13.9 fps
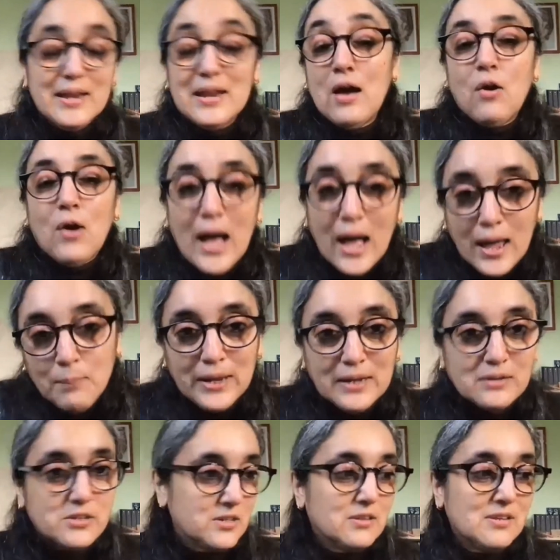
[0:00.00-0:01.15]
Now, I
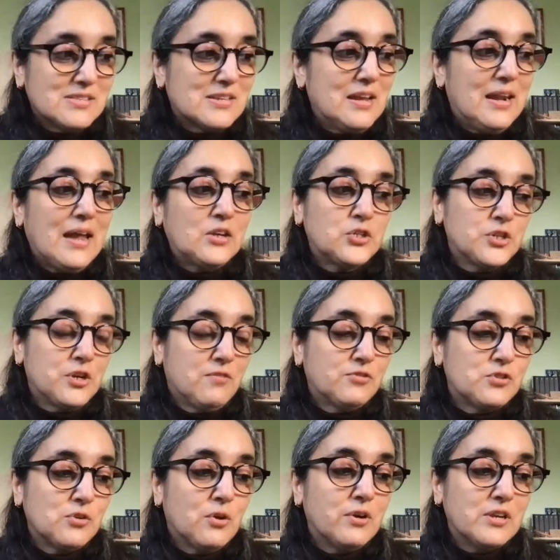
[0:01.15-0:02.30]
picked this collection of
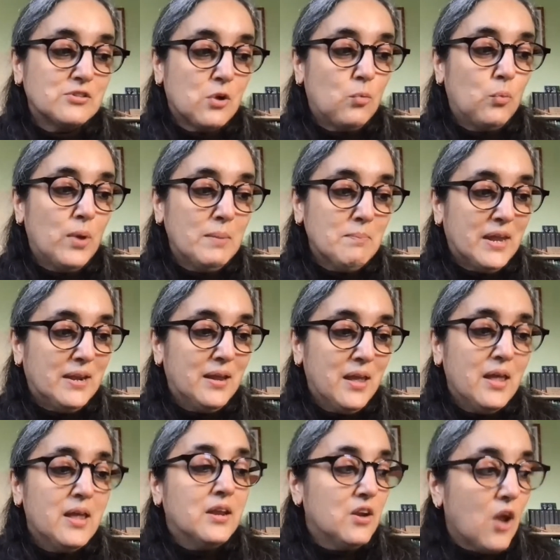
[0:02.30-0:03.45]
stories of women
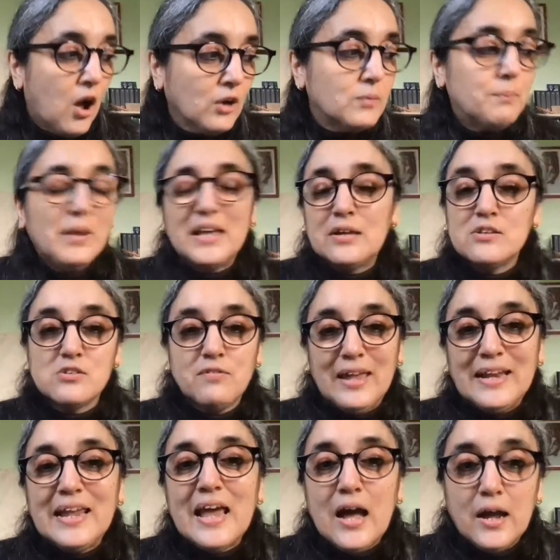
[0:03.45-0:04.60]
not because of
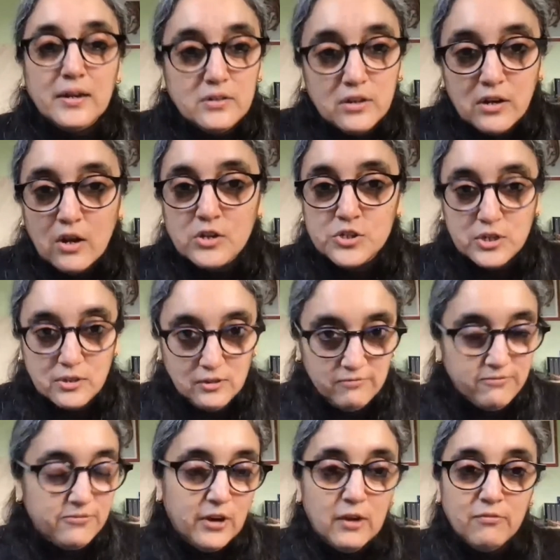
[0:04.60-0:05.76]
any ideological
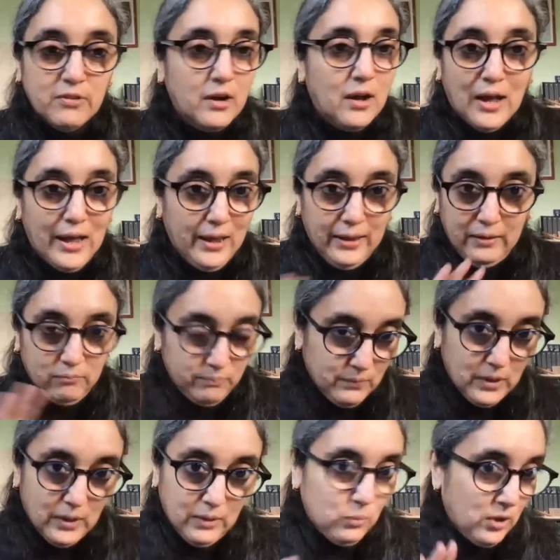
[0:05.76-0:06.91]
fervor. I,
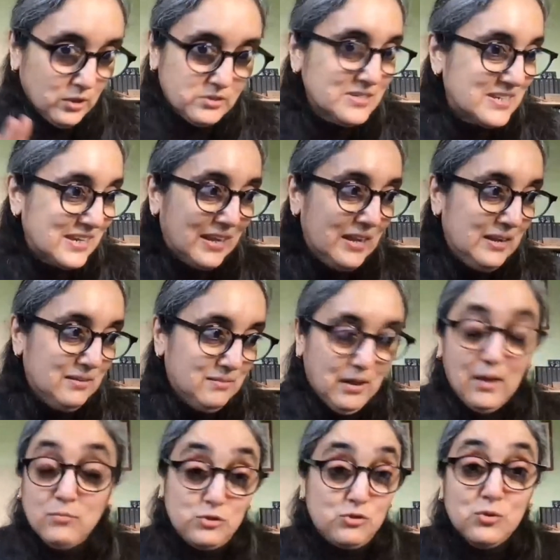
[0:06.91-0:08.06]
I wasn't in,
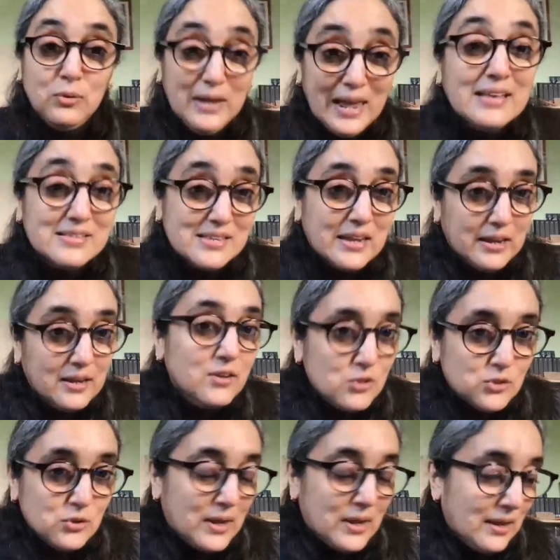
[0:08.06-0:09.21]
I was too lazy
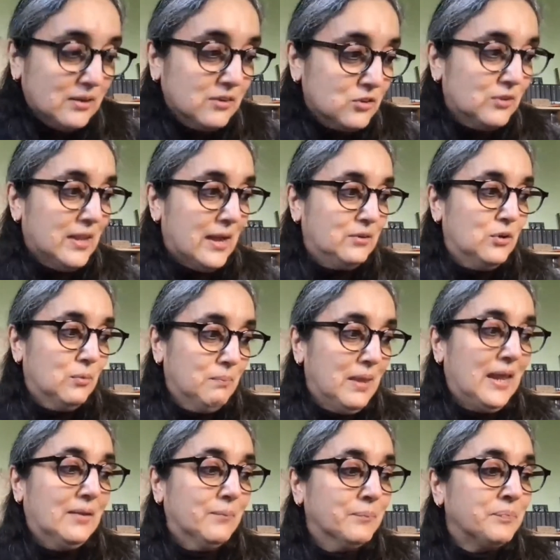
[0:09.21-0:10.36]
to get into that
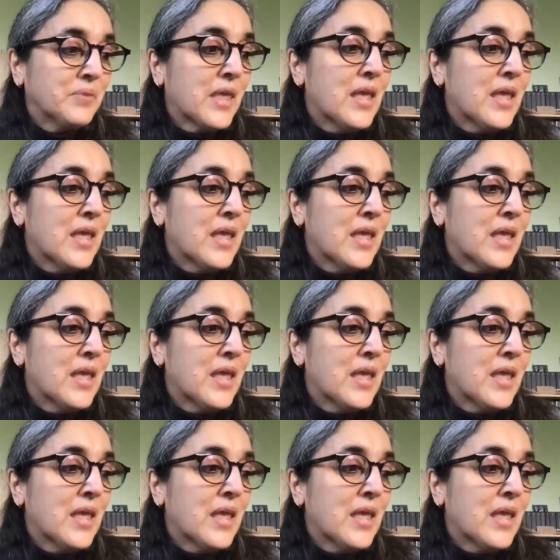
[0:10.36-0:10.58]
domain.